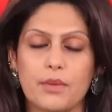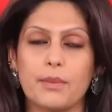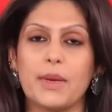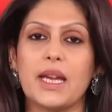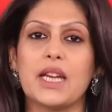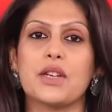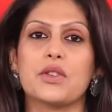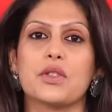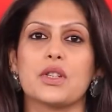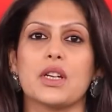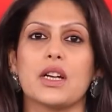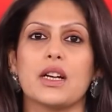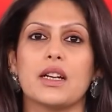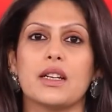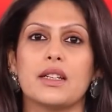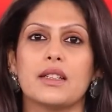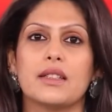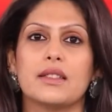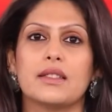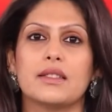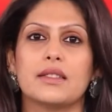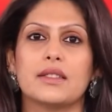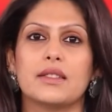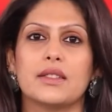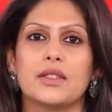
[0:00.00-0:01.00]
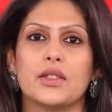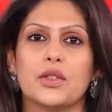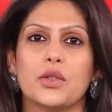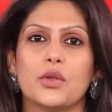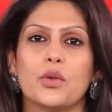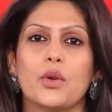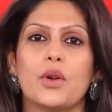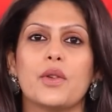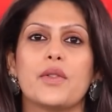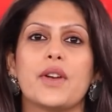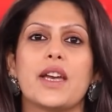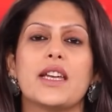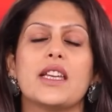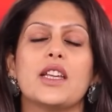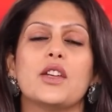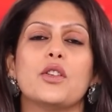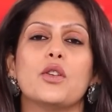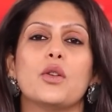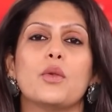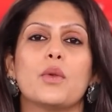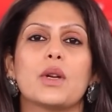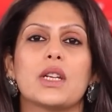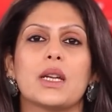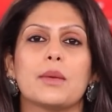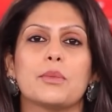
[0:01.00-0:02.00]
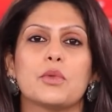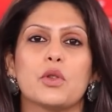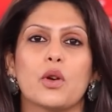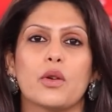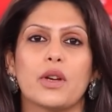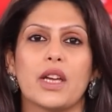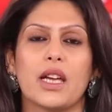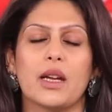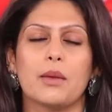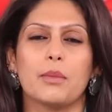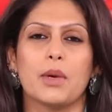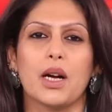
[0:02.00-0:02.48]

from Asia, you already know what I'm talking